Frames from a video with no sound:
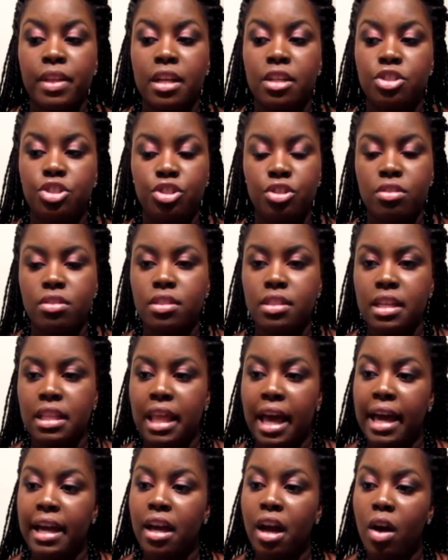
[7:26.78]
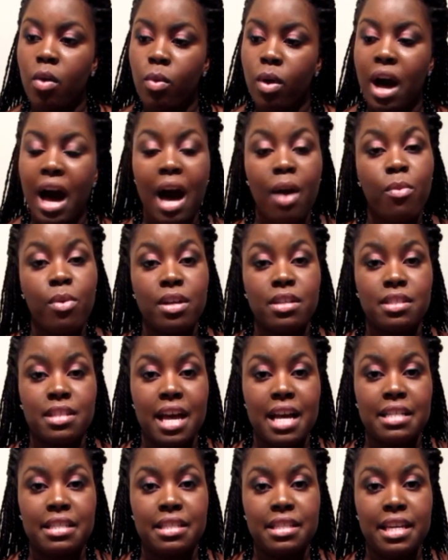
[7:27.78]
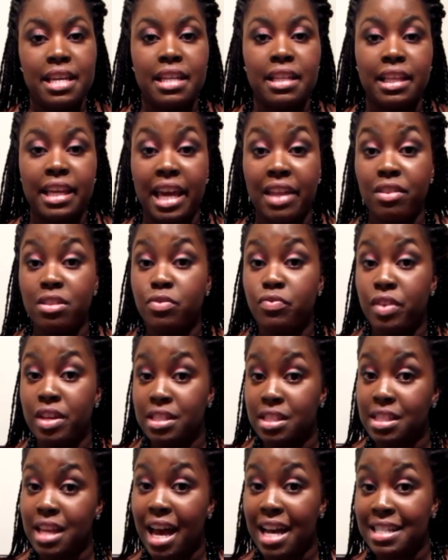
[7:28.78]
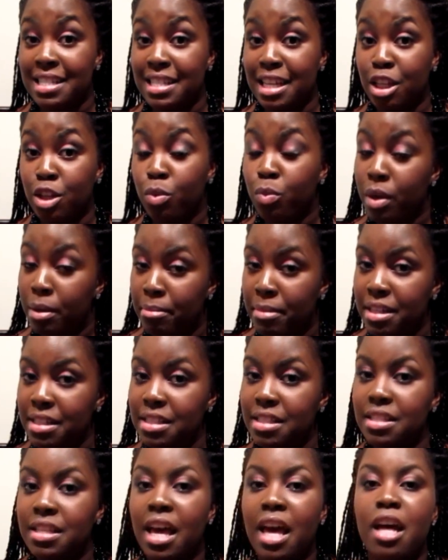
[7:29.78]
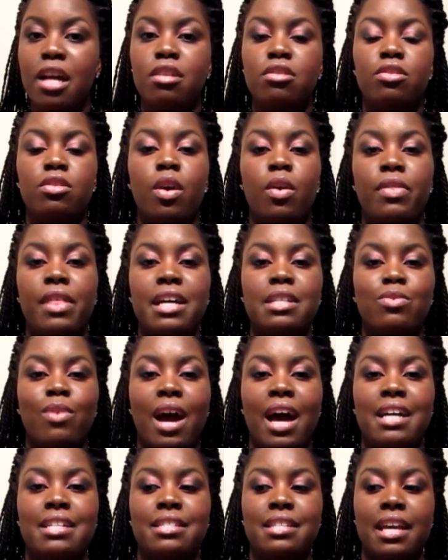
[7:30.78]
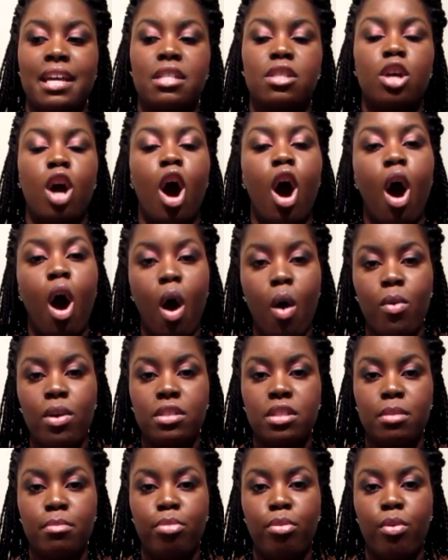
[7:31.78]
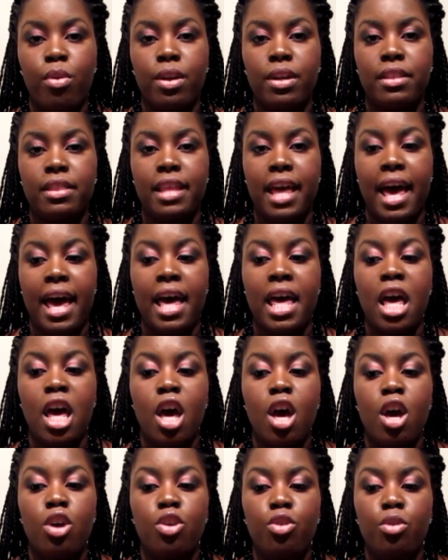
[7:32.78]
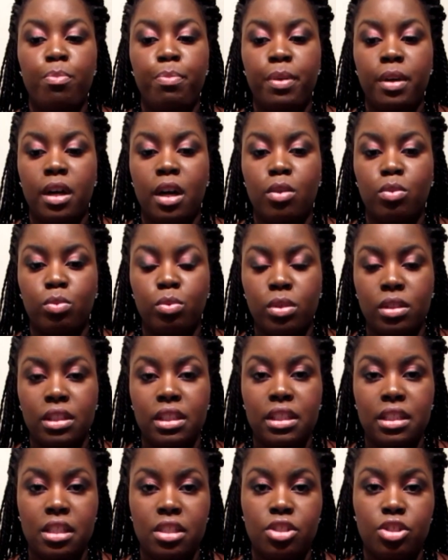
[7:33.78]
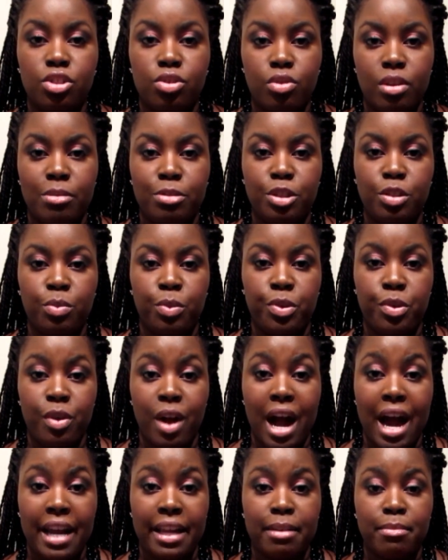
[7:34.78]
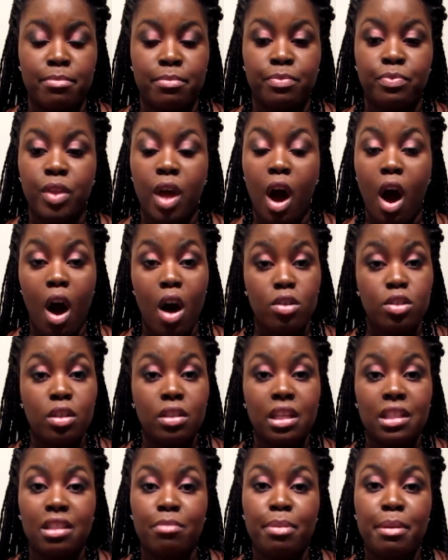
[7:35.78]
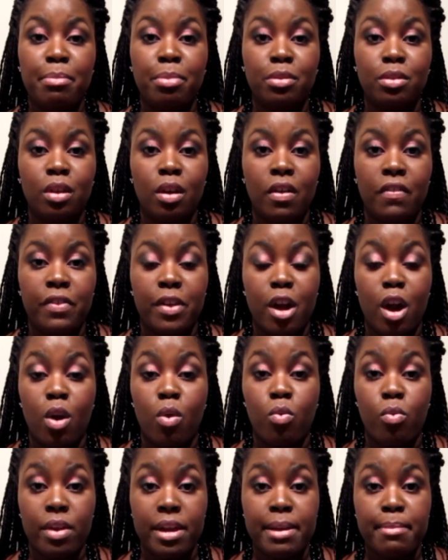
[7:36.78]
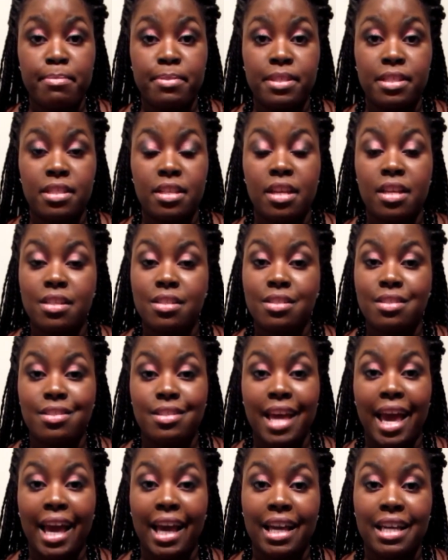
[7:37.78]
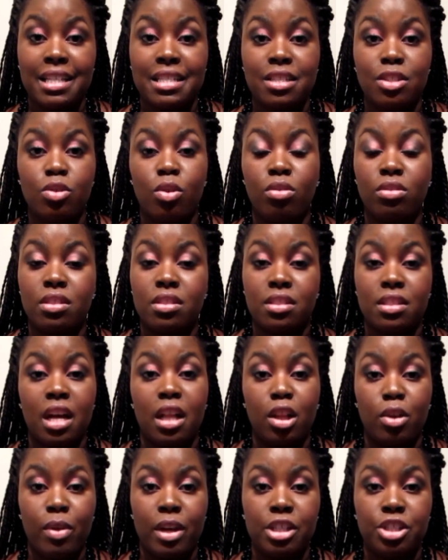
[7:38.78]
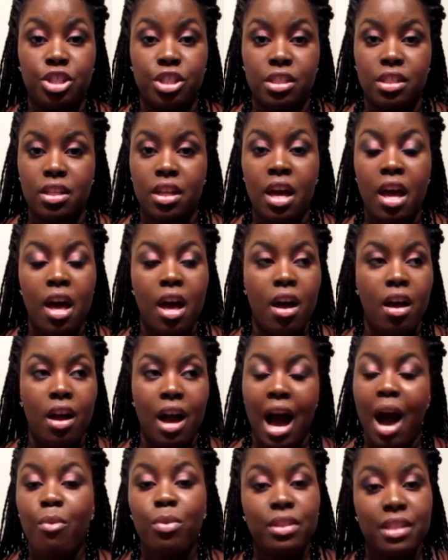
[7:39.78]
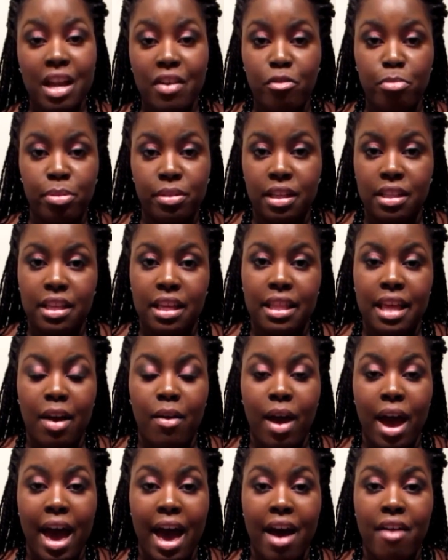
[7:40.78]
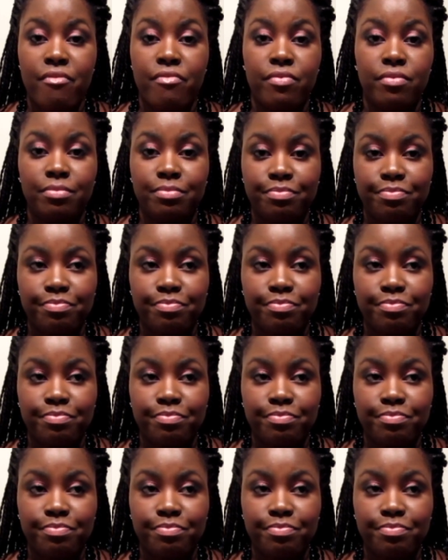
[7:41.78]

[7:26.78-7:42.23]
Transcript: she'll see like, well, I wear size 10. Can this fit a size 10 in women's? So that's why I say it's always important that you put a really good description with your item. Also, let the people know if there are rips, stains, or discoloration. I would never put anything that would have,